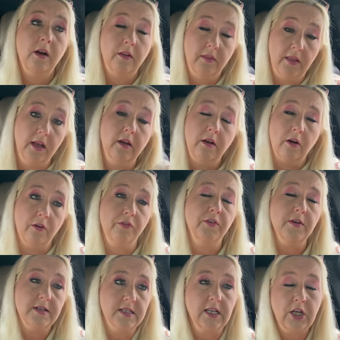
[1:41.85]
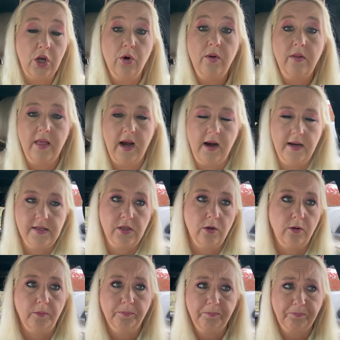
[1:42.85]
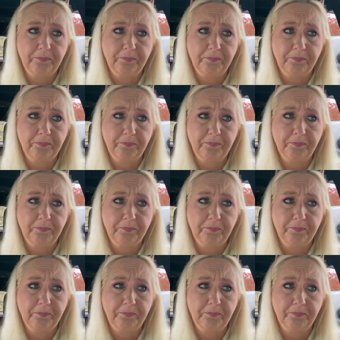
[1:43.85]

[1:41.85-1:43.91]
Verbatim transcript: that are friends that go to that high school